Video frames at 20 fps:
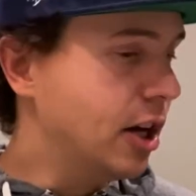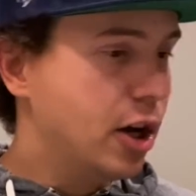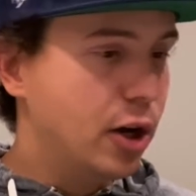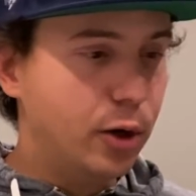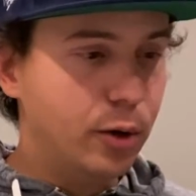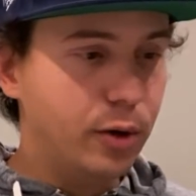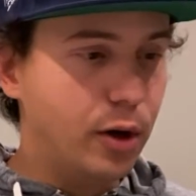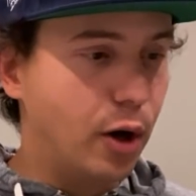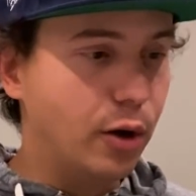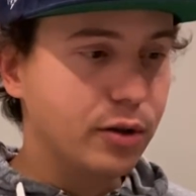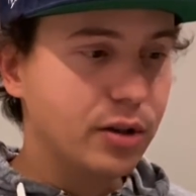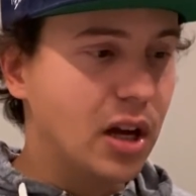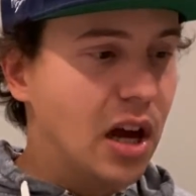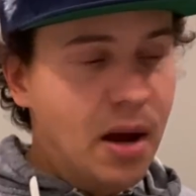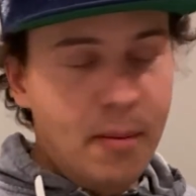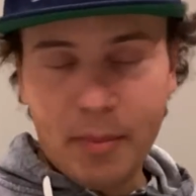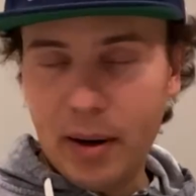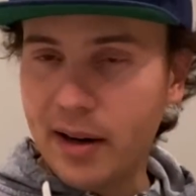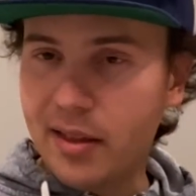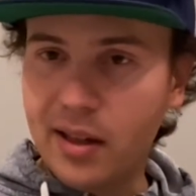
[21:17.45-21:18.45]
Who knows?
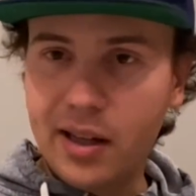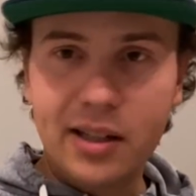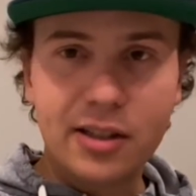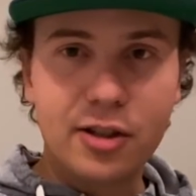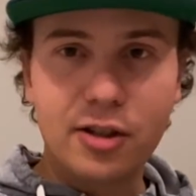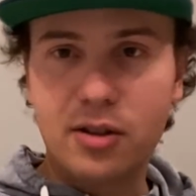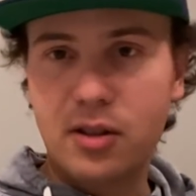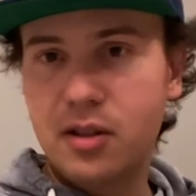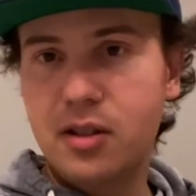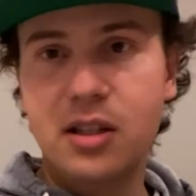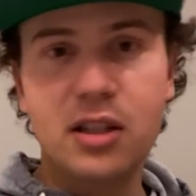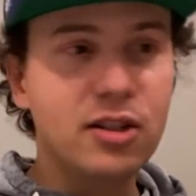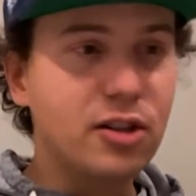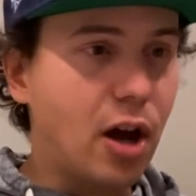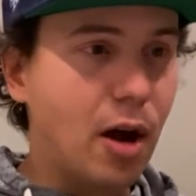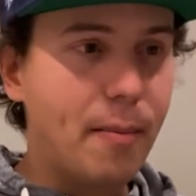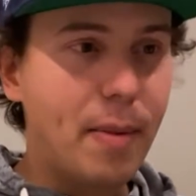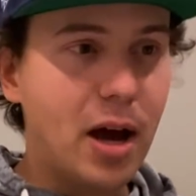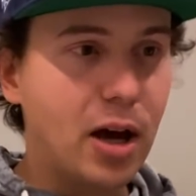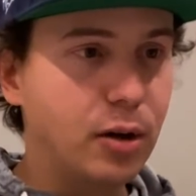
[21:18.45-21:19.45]
But I think it's just a
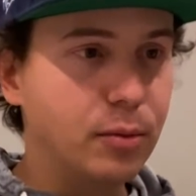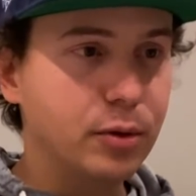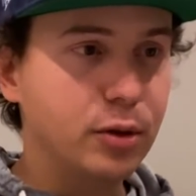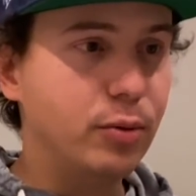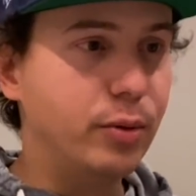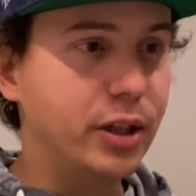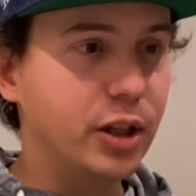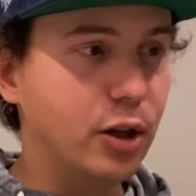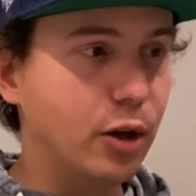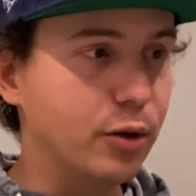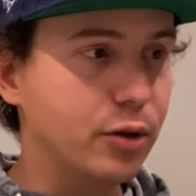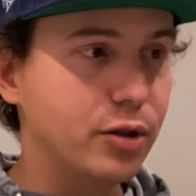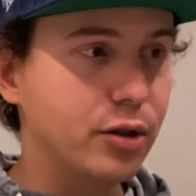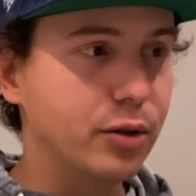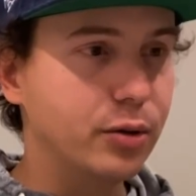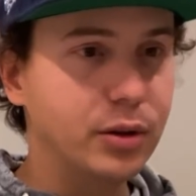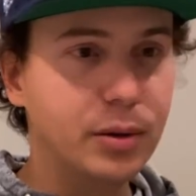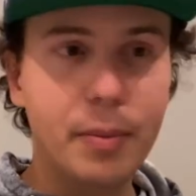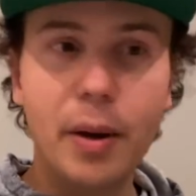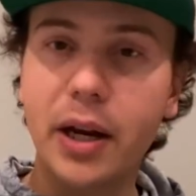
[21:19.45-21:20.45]
seesaw battle between those
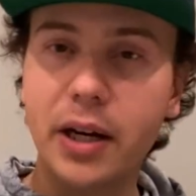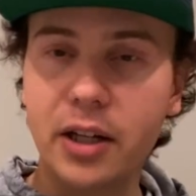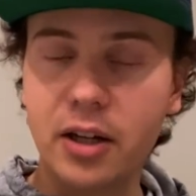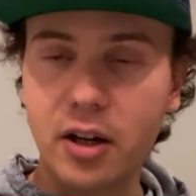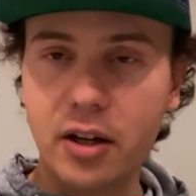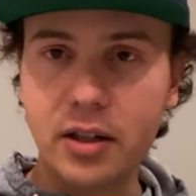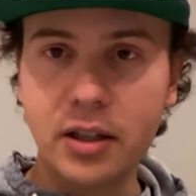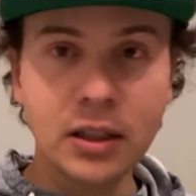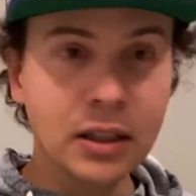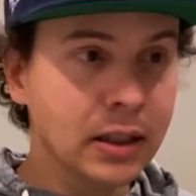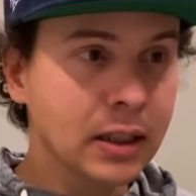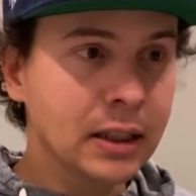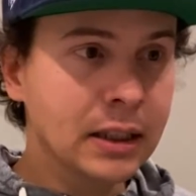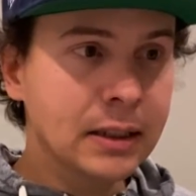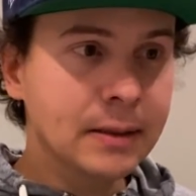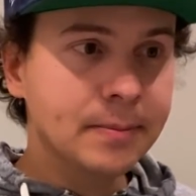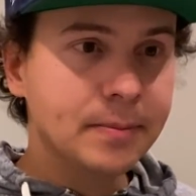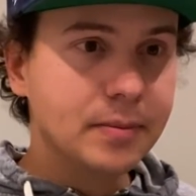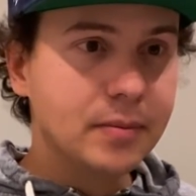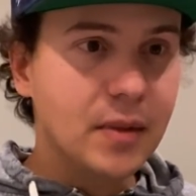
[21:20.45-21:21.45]
two, depending on
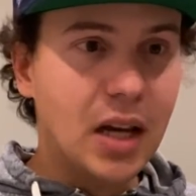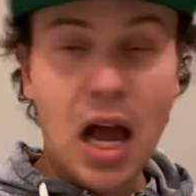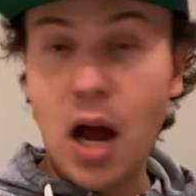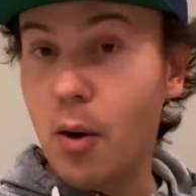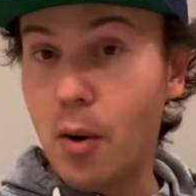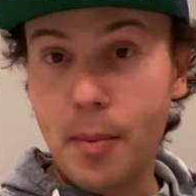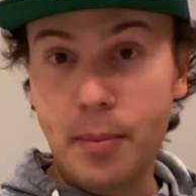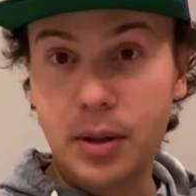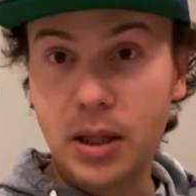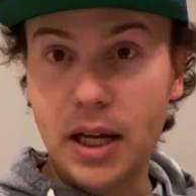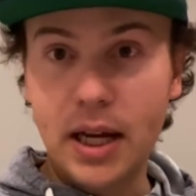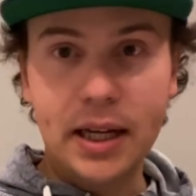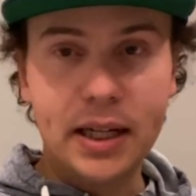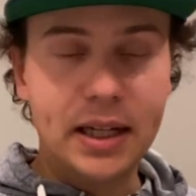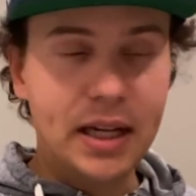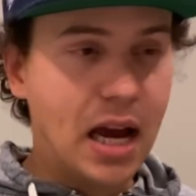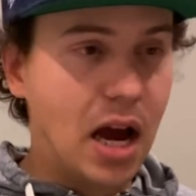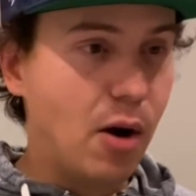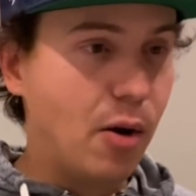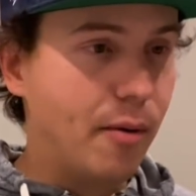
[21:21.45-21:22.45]
how I'm playing
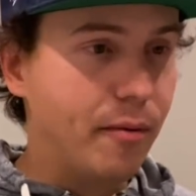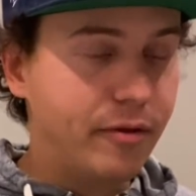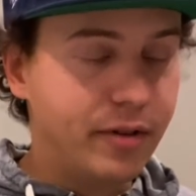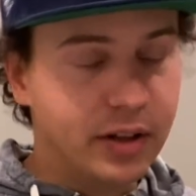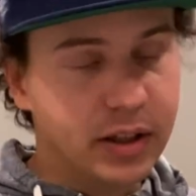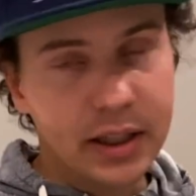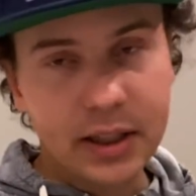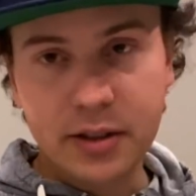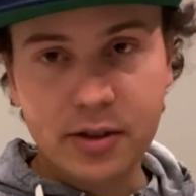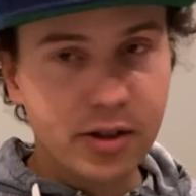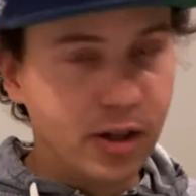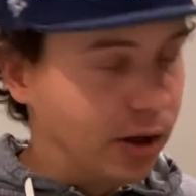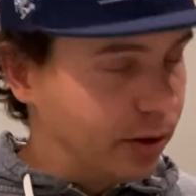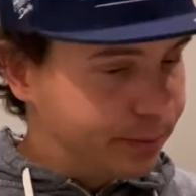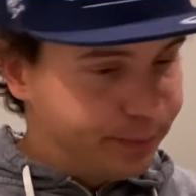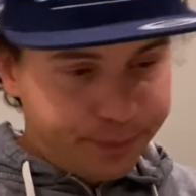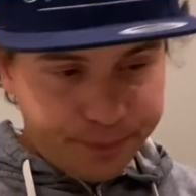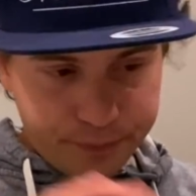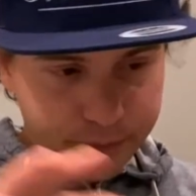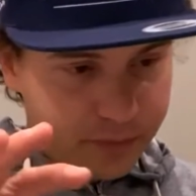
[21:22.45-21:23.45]
and how I'm feeling. So
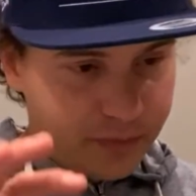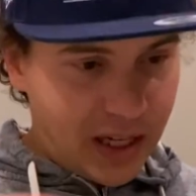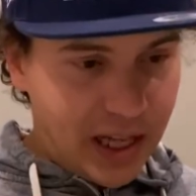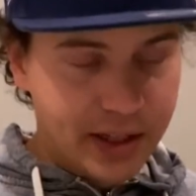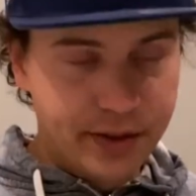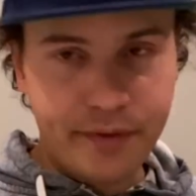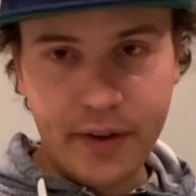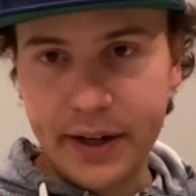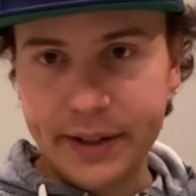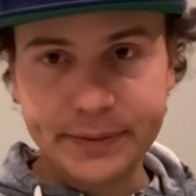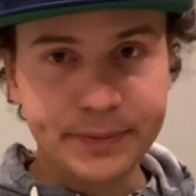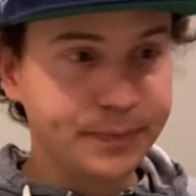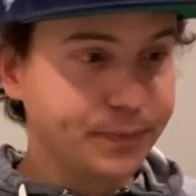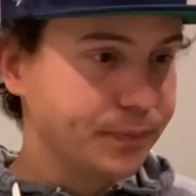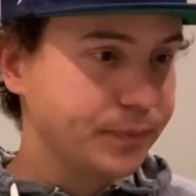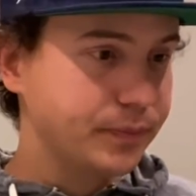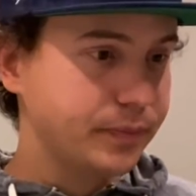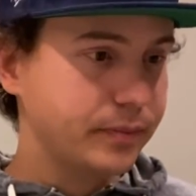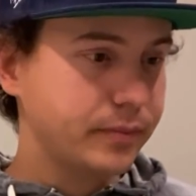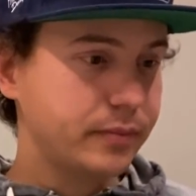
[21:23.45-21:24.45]
that's mine.
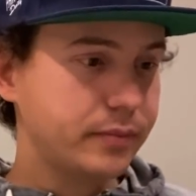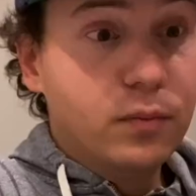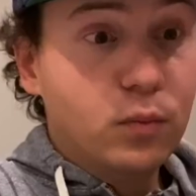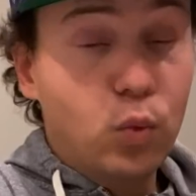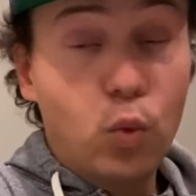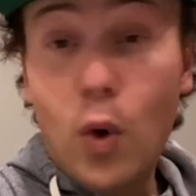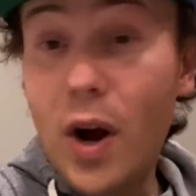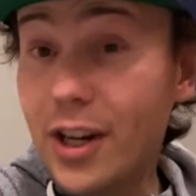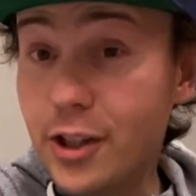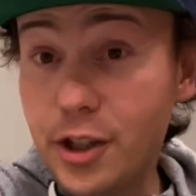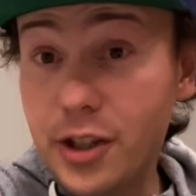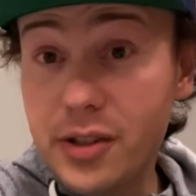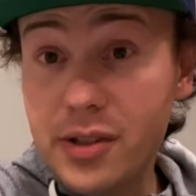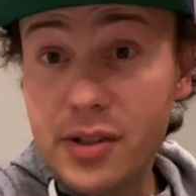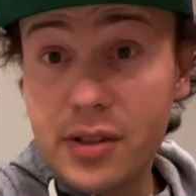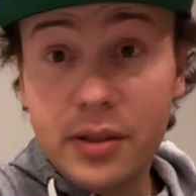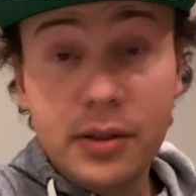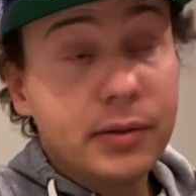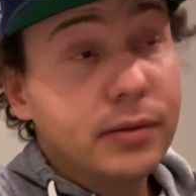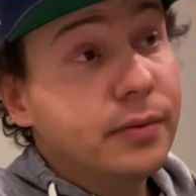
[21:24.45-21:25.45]

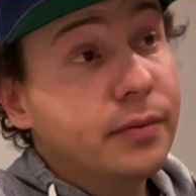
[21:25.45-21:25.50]
Wedges.